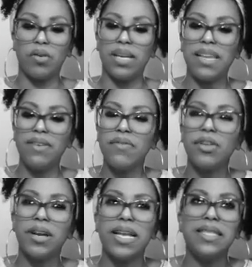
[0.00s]
And even if
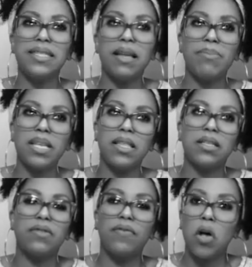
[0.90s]
there is something
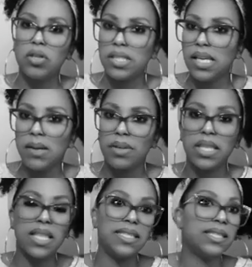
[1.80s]
that's faulty
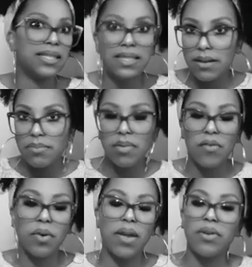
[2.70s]
within the system of
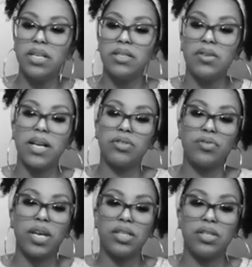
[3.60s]
whatever it is that you guys are
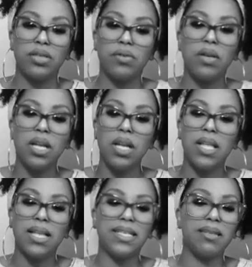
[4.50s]
trying to do,
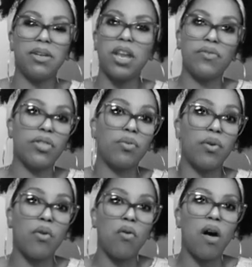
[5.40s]
that doesn't mean you have to throw
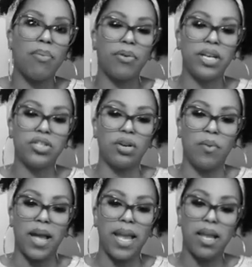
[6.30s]
the whole operation
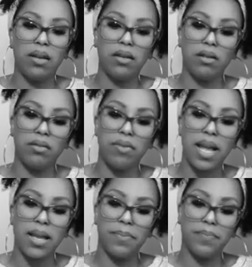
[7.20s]
away.
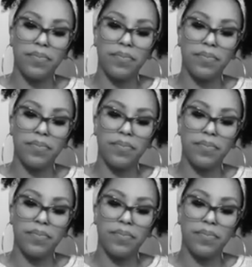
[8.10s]
Right?